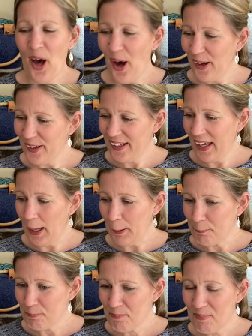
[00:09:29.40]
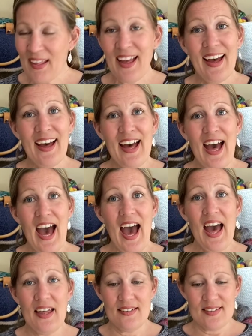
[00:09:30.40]
Okay,
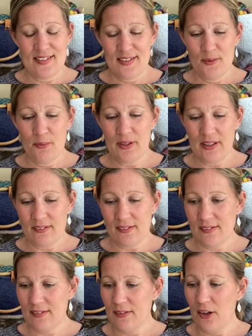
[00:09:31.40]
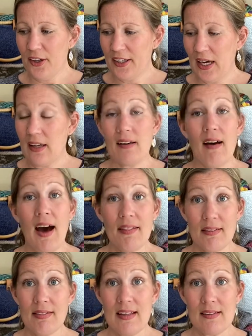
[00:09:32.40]
and what else? Okay, other
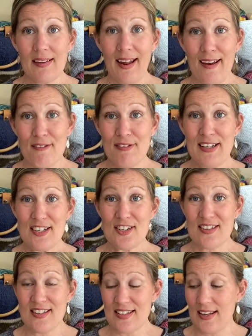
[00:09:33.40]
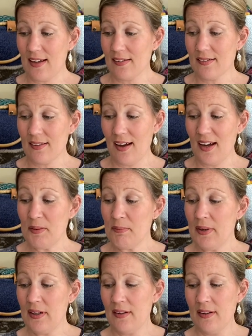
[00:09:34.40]
things that I have finished since last
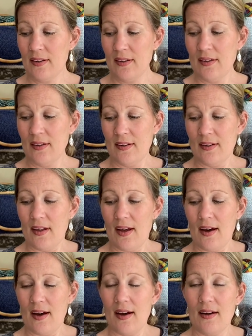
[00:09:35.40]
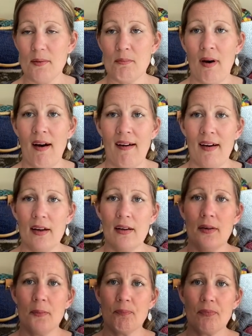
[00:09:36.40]
time are my
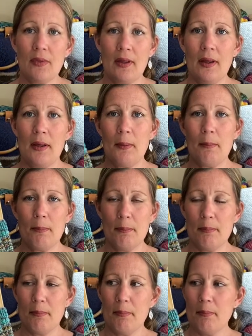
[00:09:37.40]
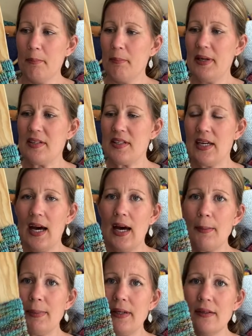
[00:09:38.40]
Petty
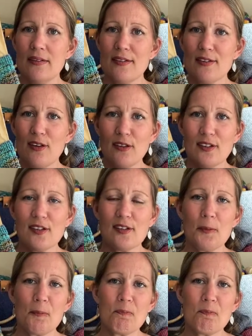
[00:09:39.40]
Harbour socks.